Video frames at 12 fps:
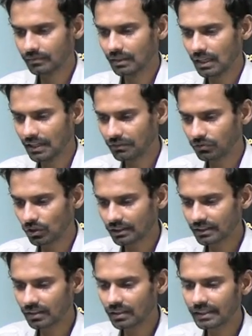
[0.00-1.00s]
And for
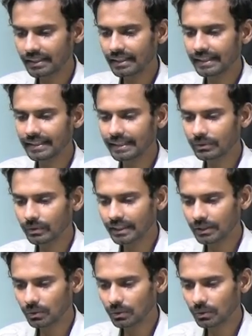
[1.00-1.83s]
third year again you need to